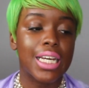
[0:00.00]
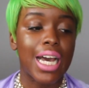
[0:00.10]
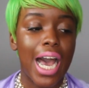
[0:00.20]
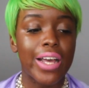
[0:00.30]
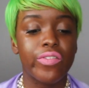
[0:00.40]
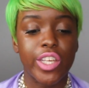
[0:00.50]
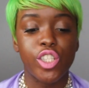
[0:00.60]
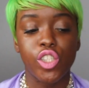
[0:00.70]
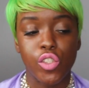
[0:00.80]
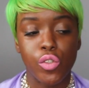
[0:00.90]
got
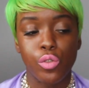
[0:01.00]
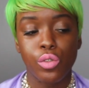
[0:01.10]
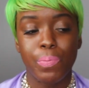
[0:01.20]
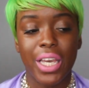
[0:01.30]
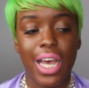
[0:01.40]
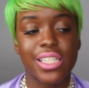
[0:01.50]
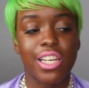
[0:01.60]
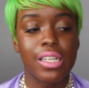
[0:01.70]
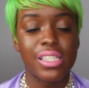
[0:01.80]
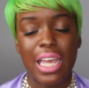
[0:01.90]
these shoes because
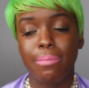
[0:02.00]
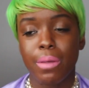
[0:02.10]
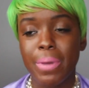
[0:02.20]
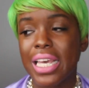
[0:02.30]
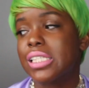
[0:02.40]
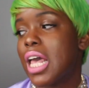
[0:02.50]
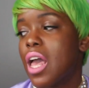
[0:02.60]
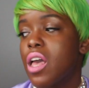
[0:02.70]
they're a statement piece.